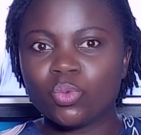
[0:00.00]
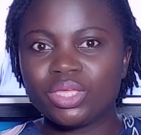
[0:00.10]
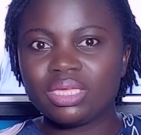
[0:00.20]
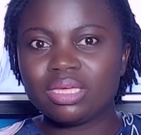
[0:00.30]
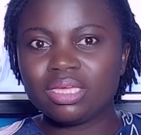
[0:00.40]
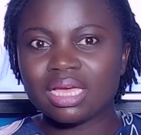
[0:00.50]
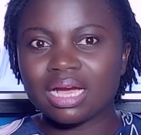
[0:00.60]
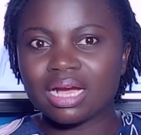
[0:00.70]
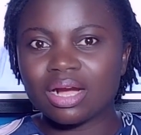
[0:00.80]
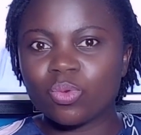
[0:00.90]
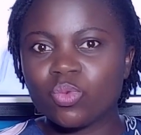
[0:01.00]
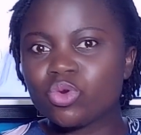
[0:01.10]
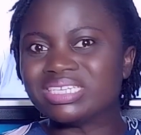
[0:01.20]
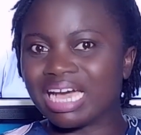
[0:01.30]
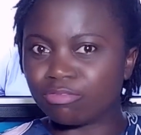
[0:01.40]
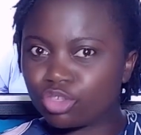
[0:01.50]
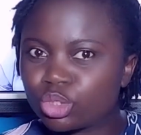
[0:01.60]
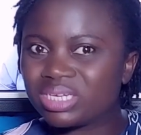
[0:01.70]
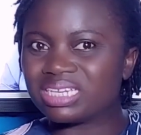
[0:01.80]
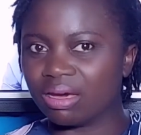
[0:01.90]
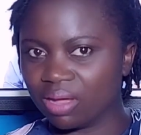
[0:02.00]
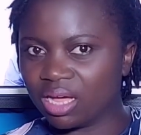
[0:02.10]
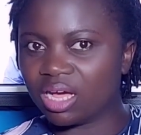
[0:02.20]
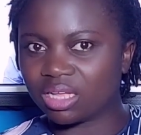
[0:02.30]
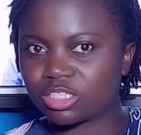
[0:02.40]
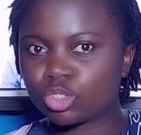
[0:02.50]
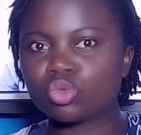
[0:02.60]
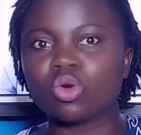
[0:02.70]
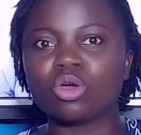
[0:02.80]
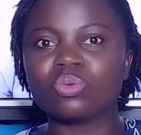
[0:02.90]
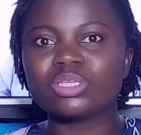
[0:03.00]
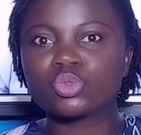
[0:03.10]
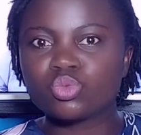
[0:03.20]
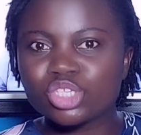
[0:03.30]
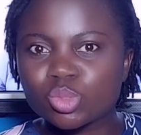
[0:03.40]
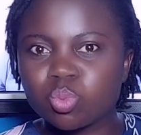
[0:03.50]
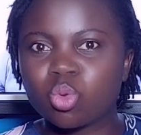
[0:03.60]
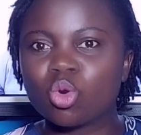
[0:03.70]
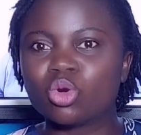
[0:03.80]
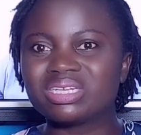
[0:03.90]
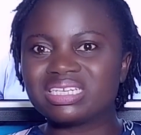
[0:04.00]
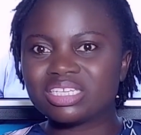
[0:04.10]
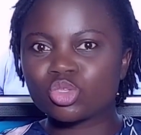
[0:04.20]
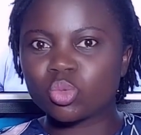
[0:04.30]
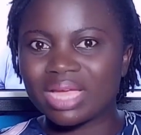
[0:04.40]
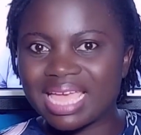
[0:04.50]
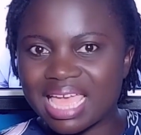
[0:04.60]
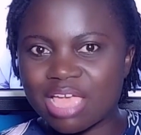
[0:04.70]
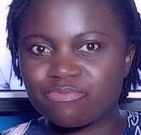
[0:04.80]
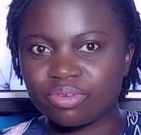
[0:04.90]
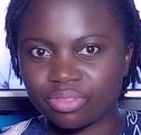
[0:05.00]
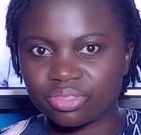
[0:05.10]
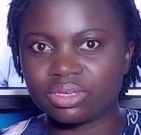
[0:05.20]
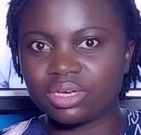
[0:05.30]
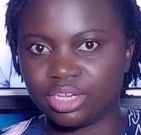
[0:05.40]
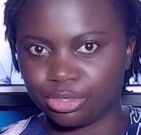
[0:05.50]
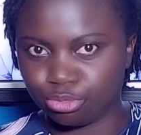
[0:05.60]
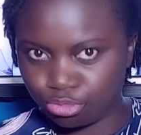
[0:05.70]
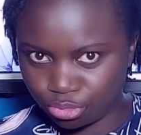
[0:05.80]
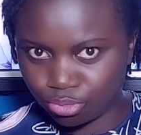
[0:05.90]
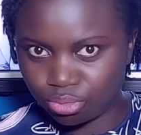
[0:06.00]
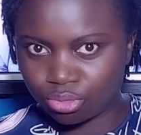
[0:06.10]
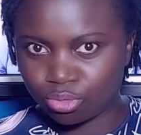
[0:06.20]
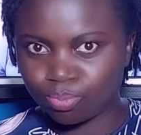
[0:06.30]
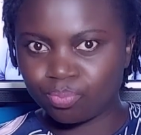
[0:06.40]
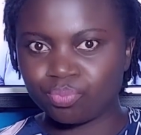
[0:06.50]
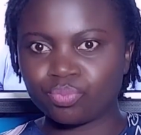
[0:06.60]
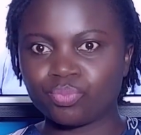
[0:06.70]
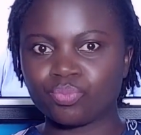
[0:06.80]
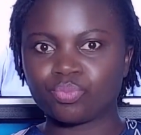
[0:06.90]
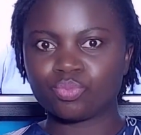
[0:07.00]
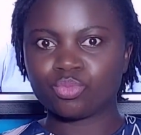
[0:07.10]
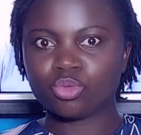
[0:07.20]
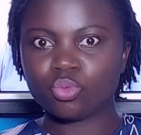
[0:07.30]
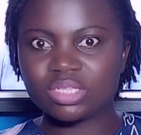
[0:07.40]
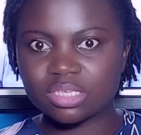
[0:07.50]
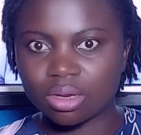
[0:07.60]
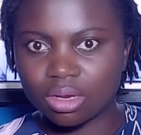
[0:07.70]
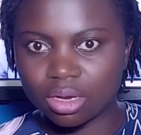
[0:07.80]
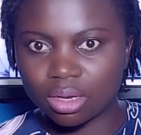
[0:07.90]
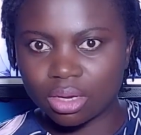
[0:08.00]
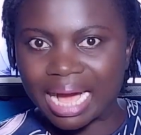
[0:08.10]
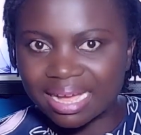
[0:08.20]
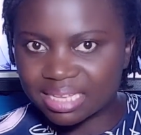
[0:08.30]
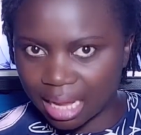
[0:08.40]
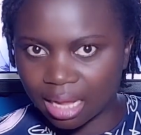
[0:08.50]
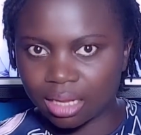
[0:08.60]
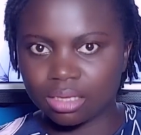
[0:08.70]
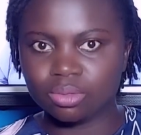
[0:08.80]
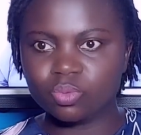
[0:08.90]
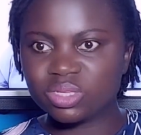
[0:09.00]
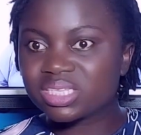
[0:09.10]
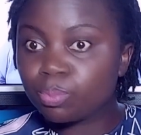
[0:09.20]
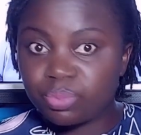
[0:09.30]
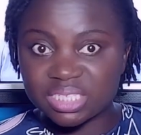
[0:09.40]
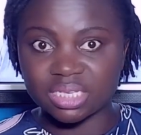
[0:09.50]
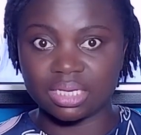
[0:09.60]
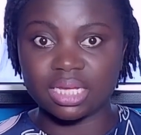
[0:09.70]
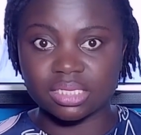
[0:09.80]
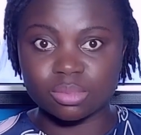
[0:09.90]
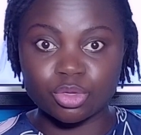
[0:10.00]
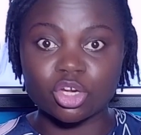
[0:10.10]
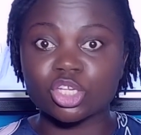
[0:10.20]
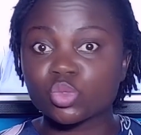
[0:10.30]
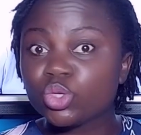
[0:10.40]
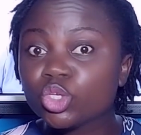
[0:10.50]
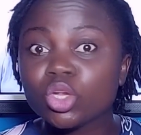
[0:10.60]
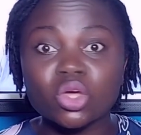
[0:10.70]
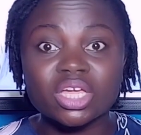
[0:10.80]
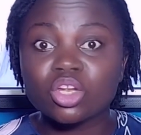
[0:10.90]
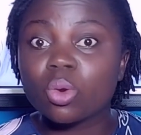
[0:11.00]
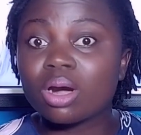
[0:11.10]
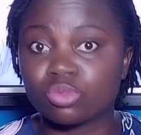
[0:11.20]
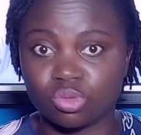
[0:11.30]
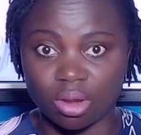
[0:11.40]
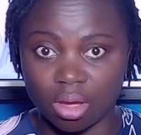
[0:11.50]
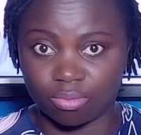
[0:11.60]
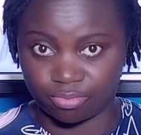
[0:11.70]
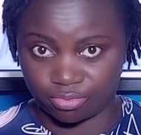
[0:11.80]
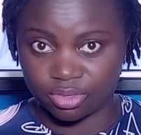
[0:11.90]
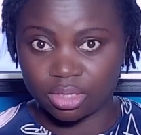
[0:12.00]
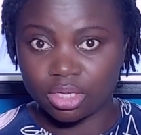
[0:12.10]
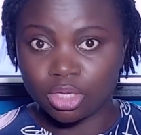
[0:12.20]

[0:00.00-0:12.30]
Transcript: we would have trained our hearts to always respond to everything they do with anger, with bitterness, because we no longer know how to love.